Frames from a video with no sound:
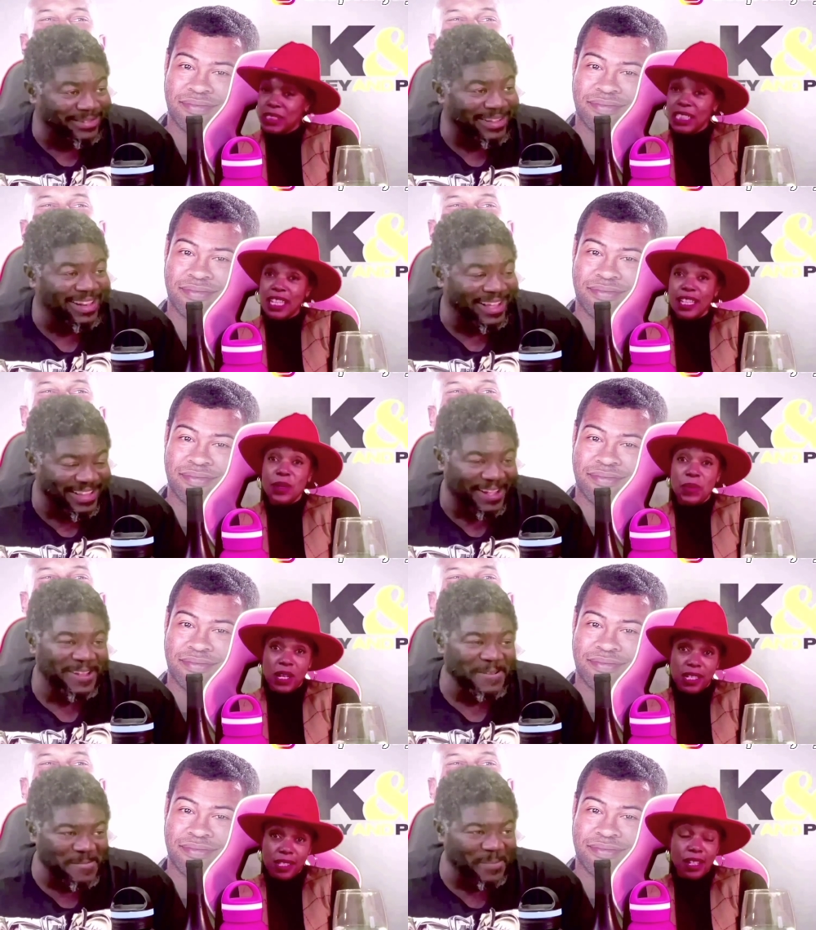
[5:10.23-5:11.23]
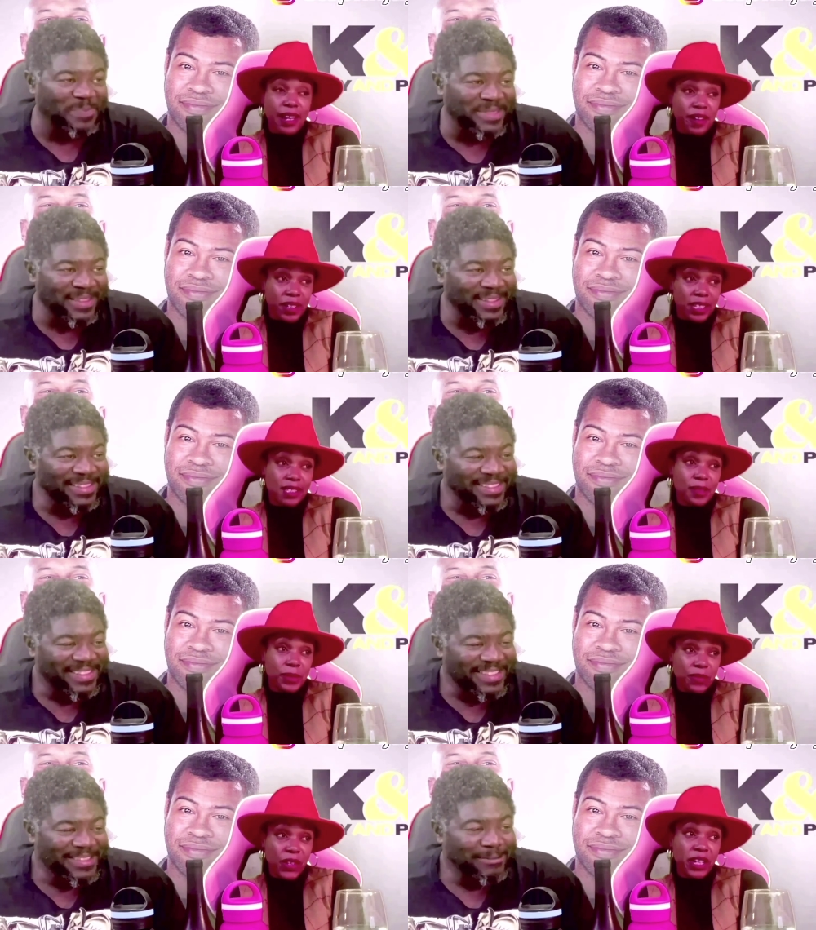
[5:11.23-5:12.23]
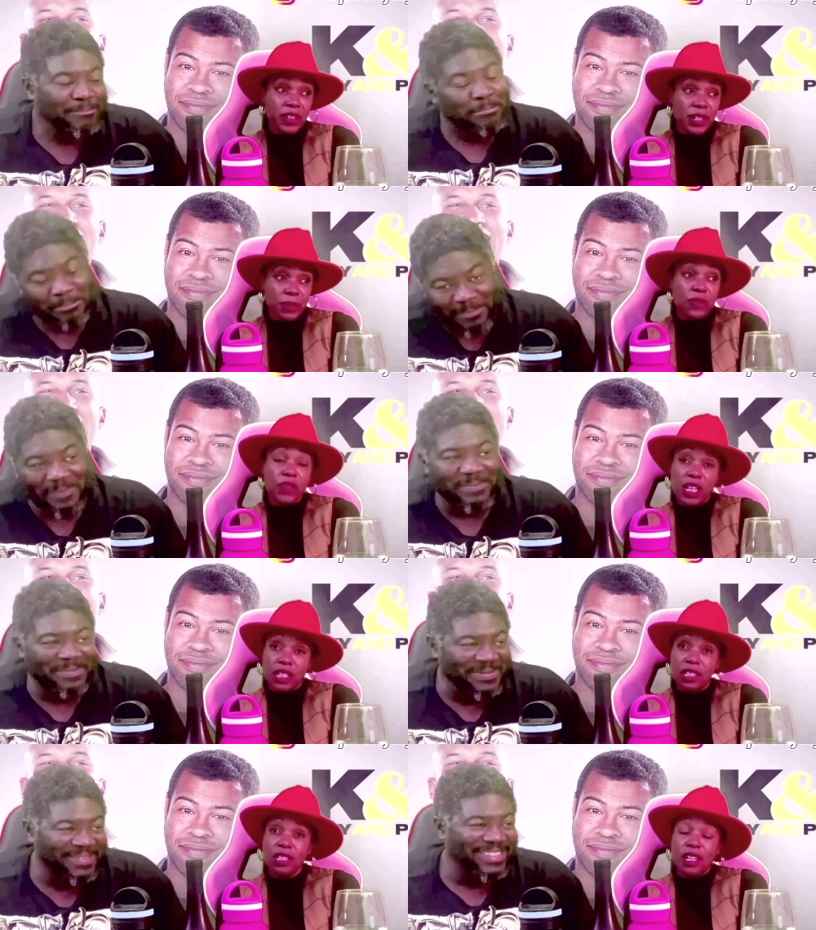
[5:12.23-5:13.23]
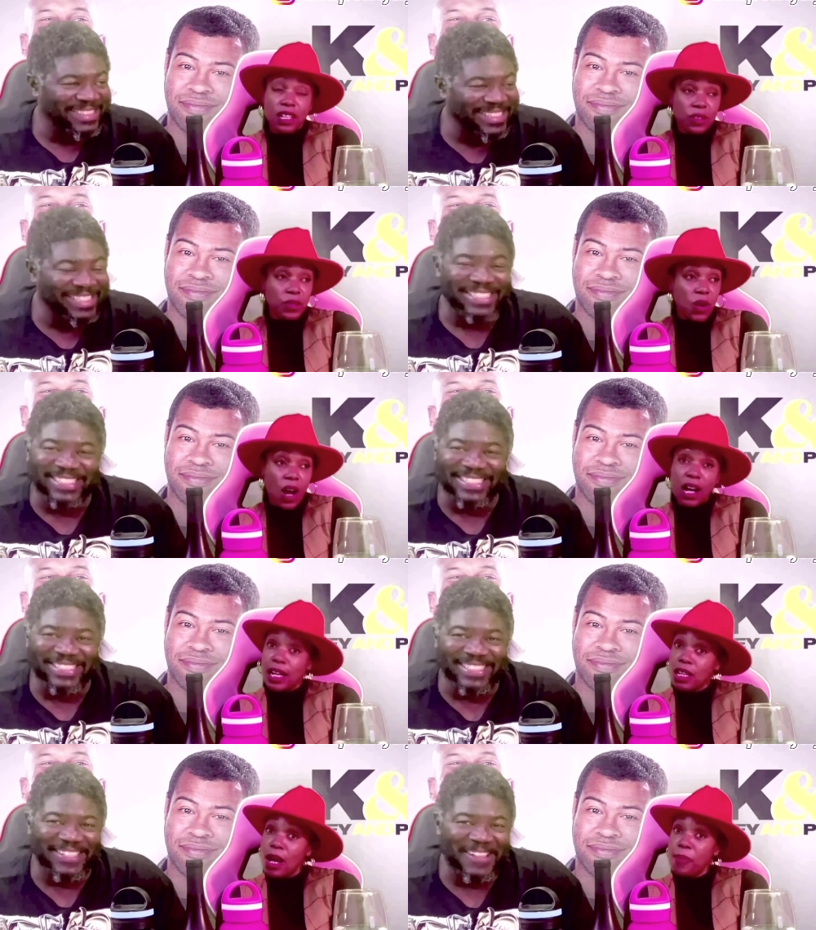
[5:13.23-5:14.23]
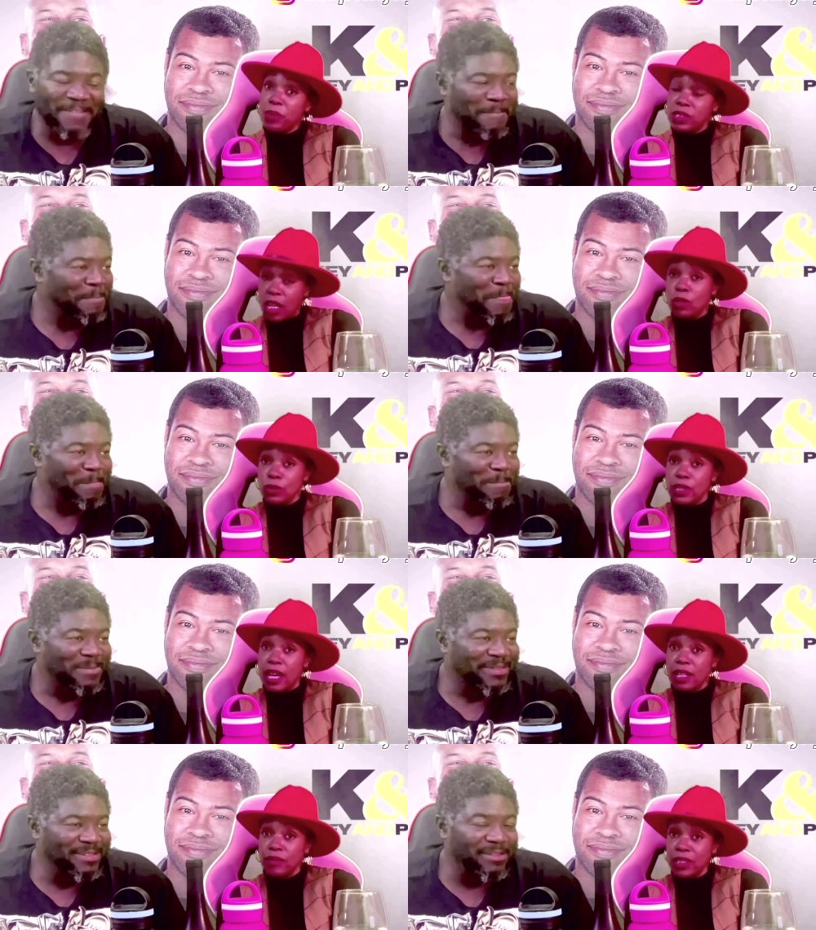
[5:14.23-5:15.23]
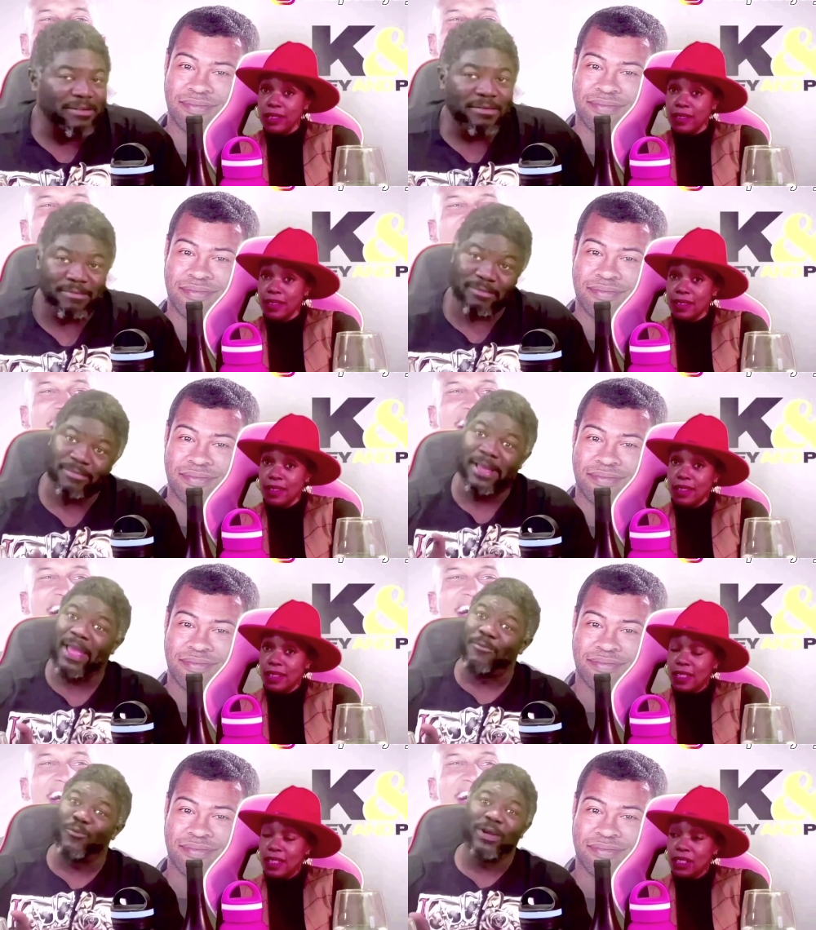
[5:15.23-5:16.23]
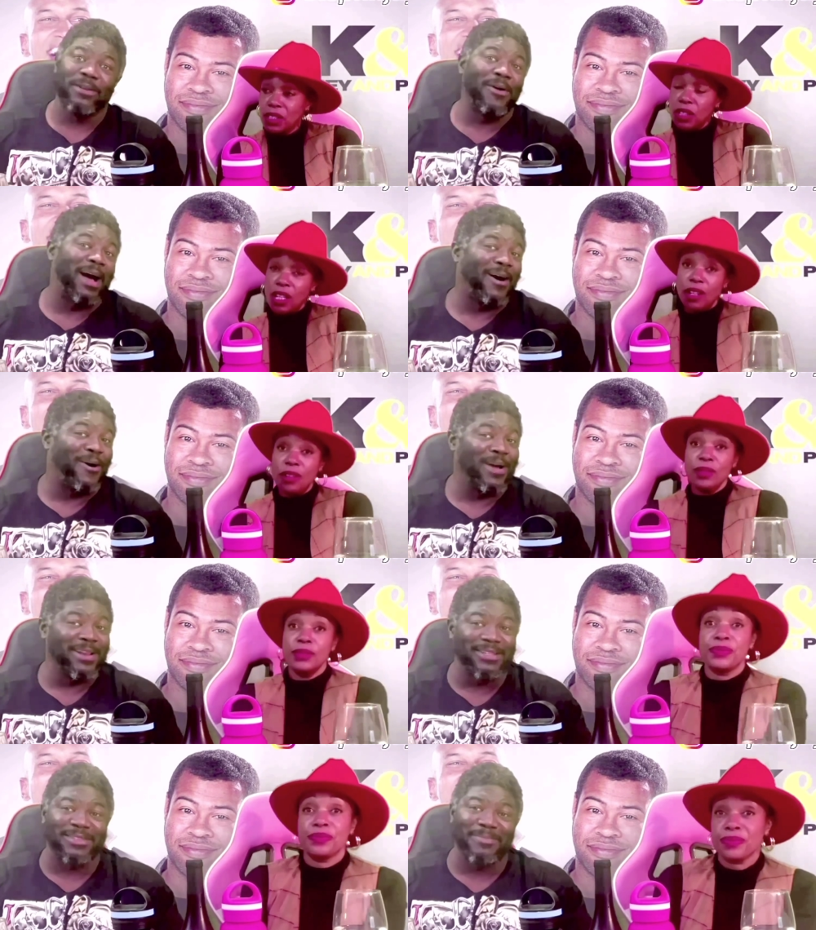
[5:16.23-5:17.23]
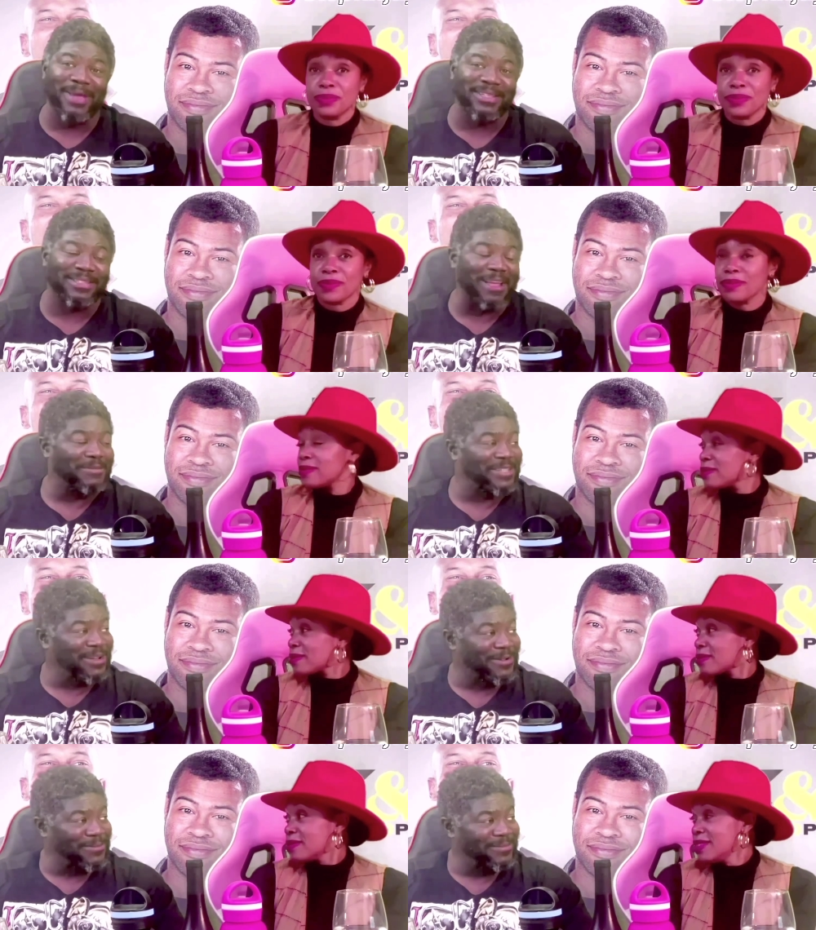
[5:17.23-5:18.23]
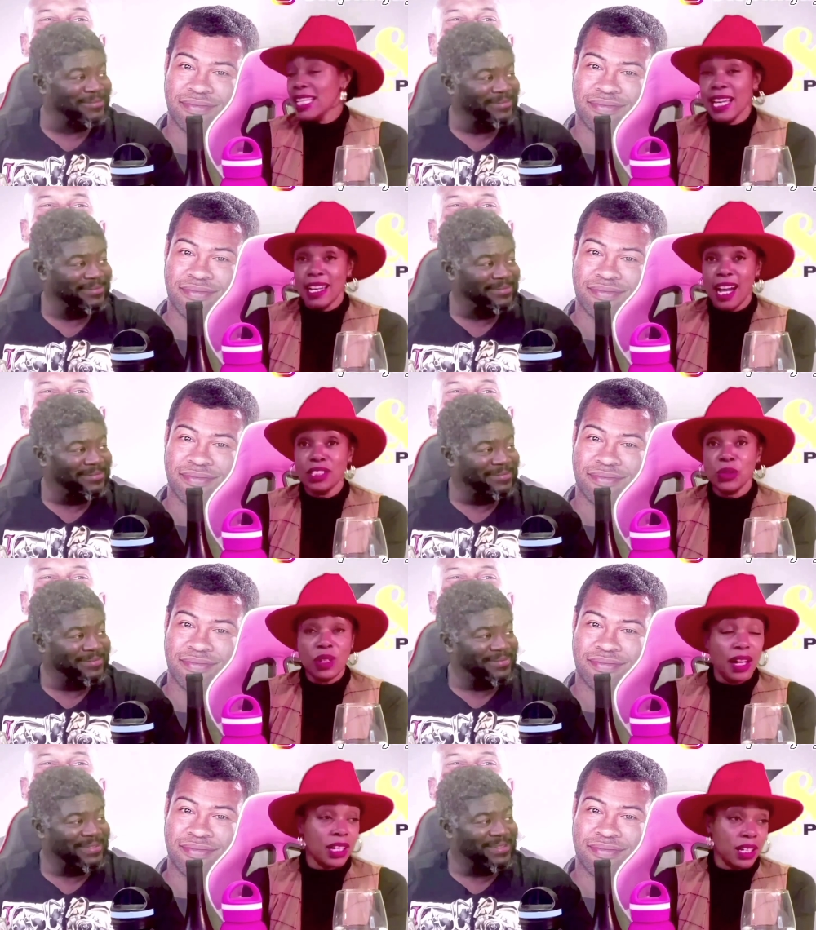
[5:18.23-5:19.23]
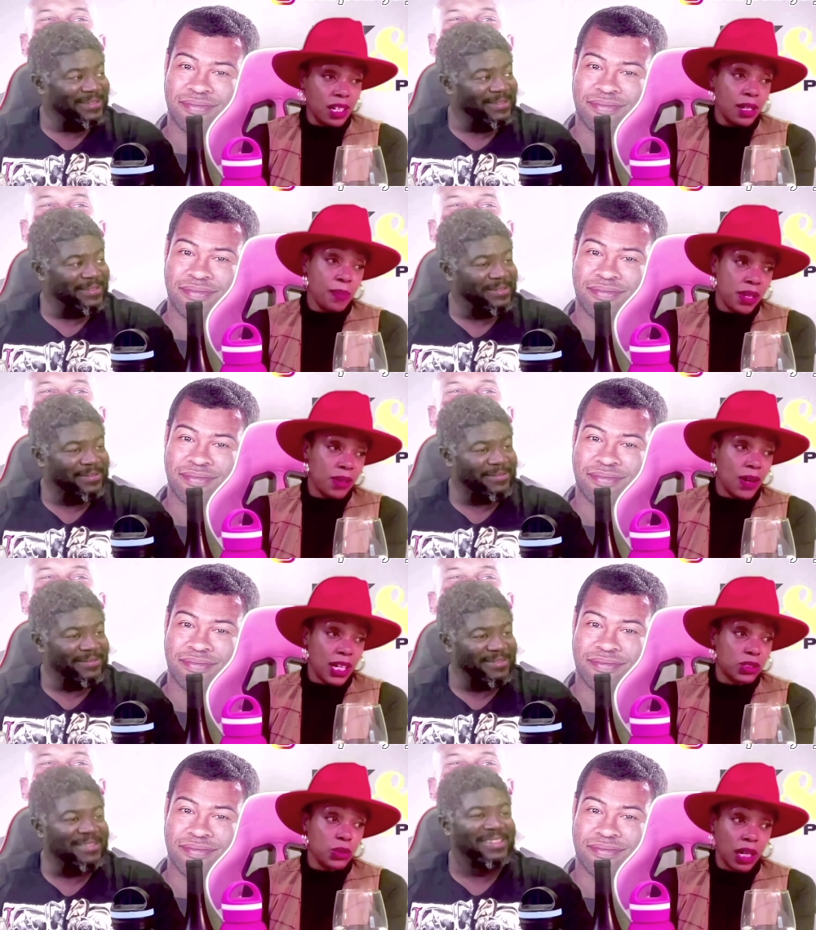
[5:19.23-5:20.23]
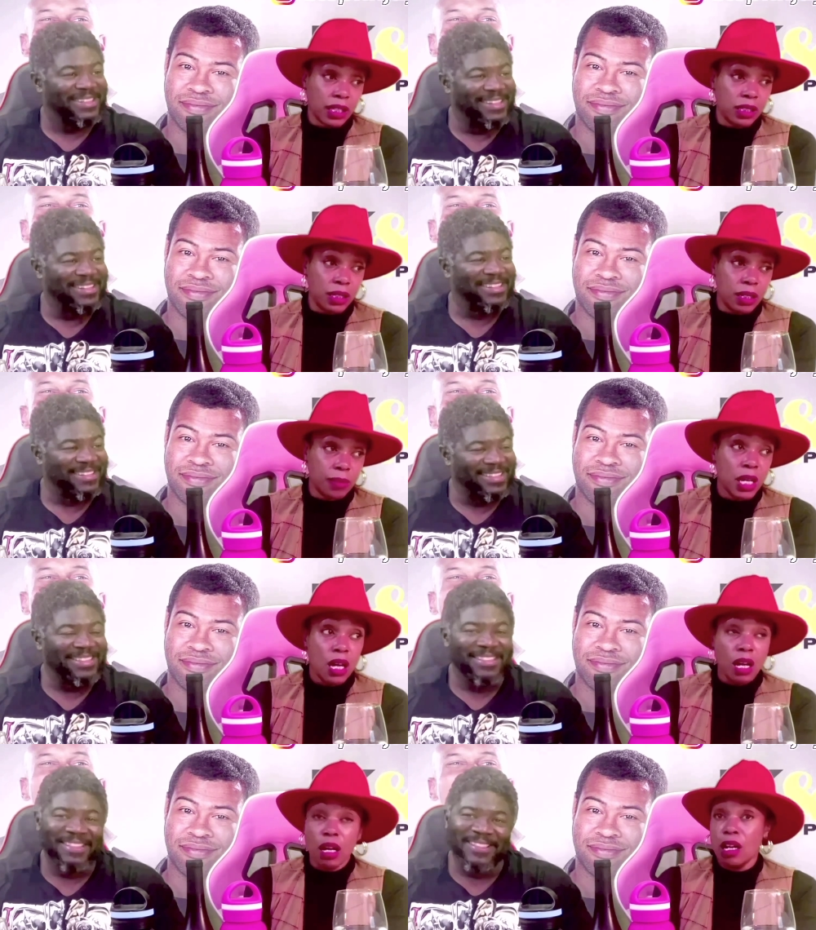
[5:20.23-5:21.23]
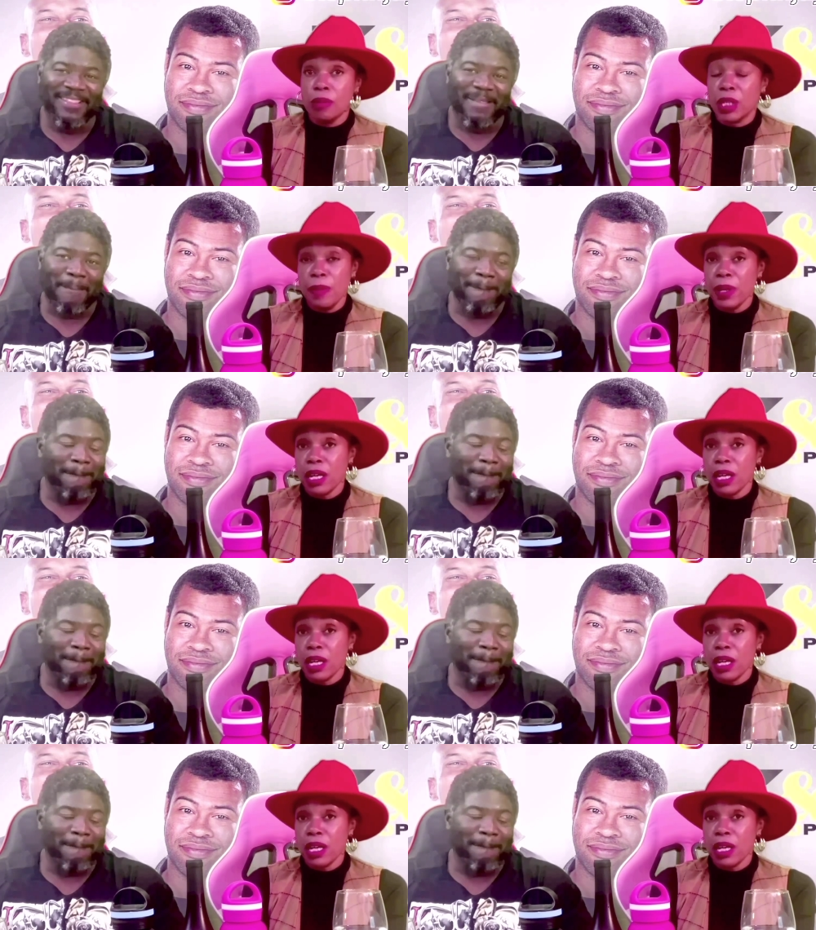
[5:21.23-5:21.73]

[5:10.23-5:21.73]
Speaker 1: yeah, it was hilarious. It was very it was funny. You know, I got a couple chuckles out of it.
Speaker 2: And we you know, know, how hard it is to make Steph chuckle.
Speaker 1: And I do like Ken Pill. I do like them. Um, keep it